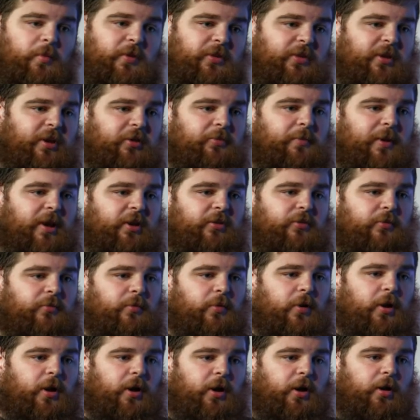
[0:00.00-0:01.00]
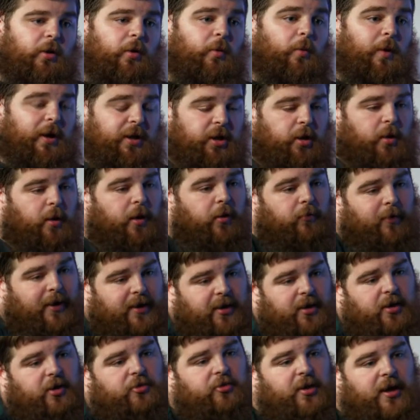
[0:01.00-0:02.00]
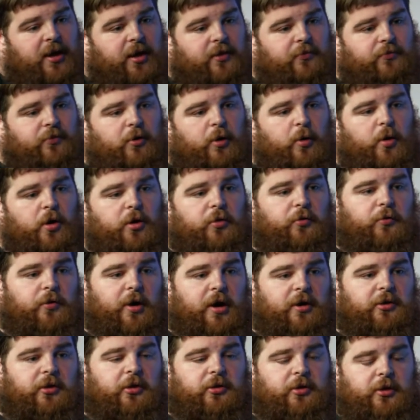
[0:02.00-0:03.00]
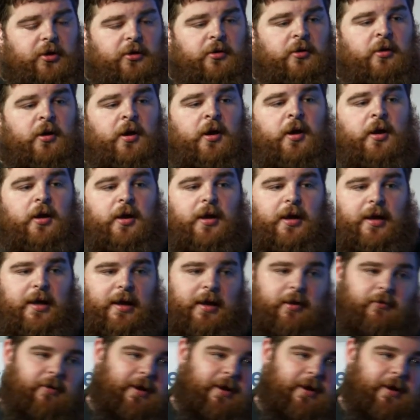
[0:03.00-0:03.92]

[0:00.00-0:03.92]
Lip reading: with this piece of work when you are ready to take it forward, rather than here